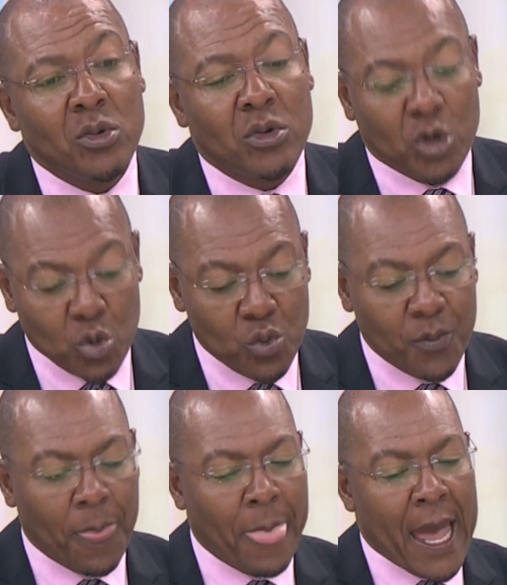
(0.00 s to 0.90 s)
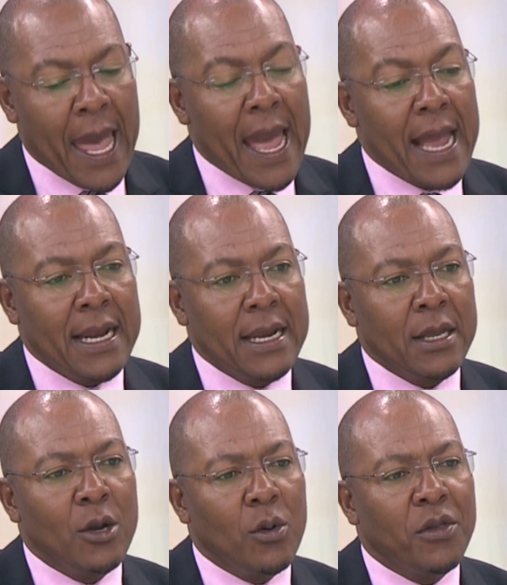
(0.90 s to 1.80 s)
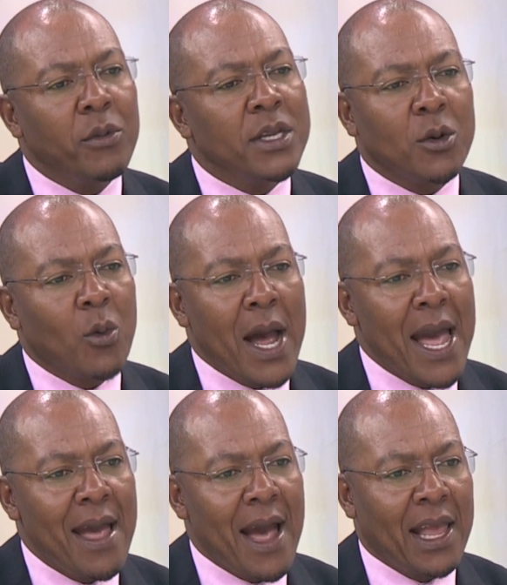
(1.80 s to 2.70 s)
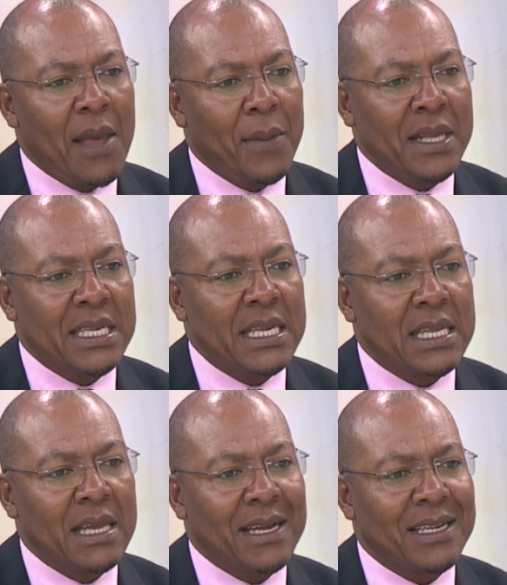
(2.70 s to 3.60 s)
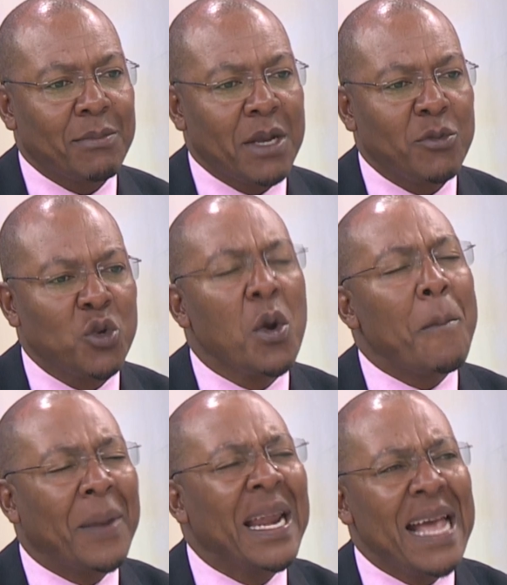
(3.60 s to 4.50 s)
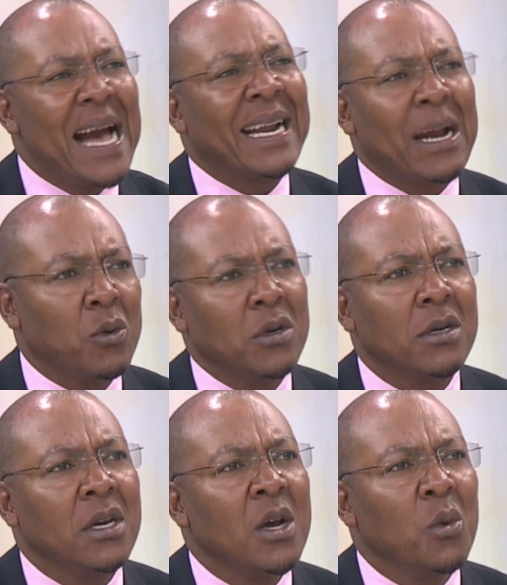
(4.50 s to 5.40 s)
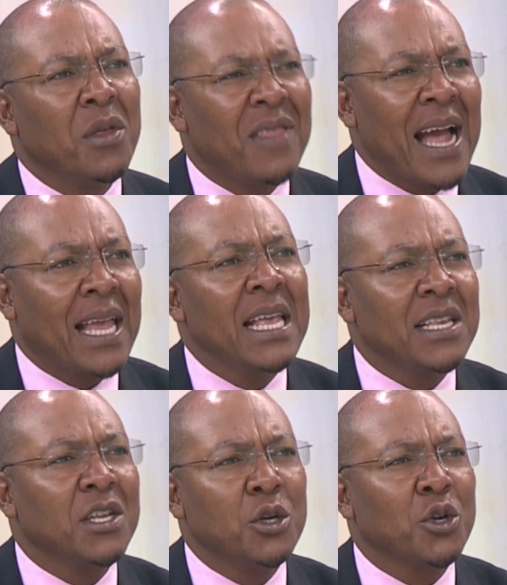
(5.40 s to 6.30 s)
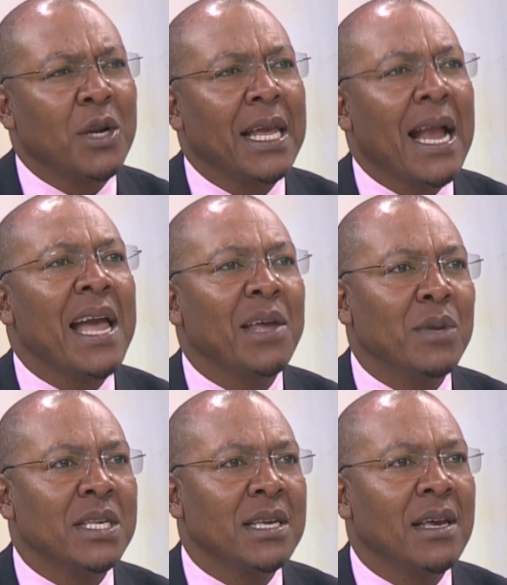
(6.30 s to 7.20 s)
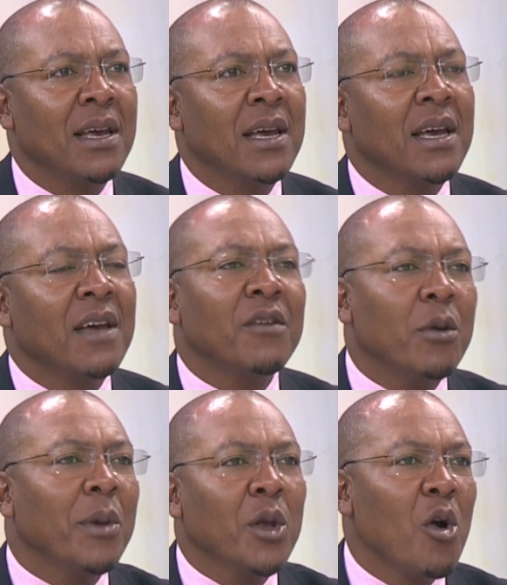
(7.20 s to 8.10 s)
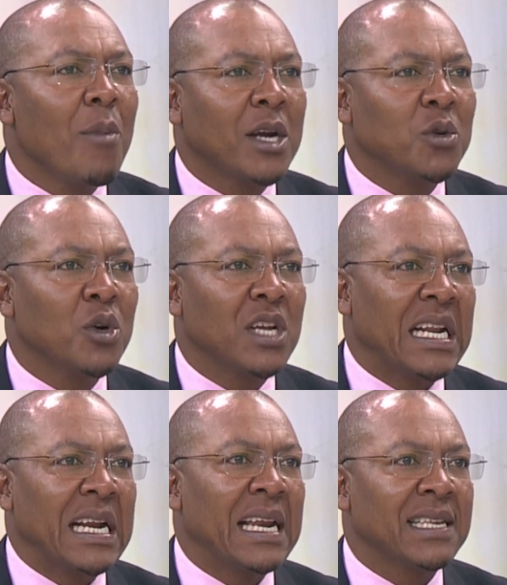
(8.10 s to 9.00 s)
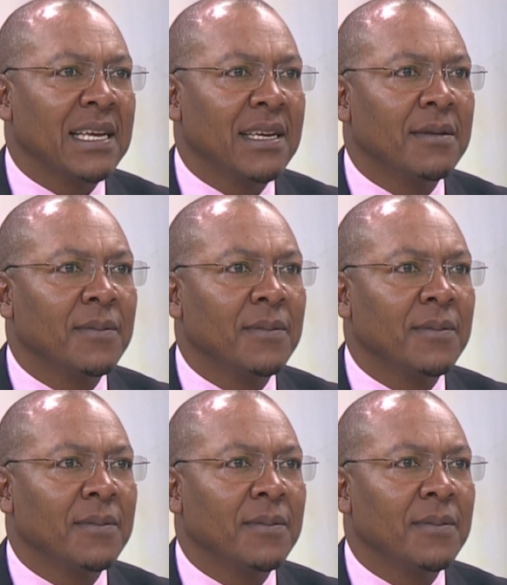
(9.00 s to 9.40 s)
Right. And you know, the reason why I keep insisting that sometimes we play around with a key institution like IEBC, if you remember, you go back to what Kridla said.